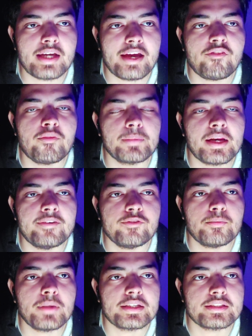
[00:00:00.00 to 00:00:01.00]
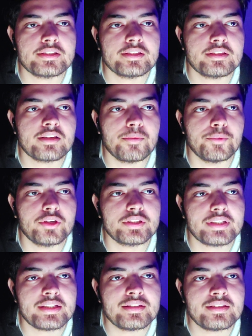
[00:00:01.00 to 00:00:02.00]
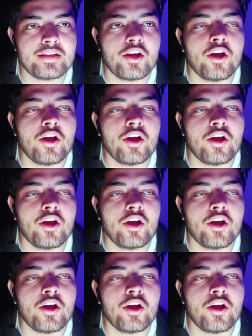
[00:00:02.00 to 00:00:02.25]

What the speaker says: I have applied for Masters in Computer Science.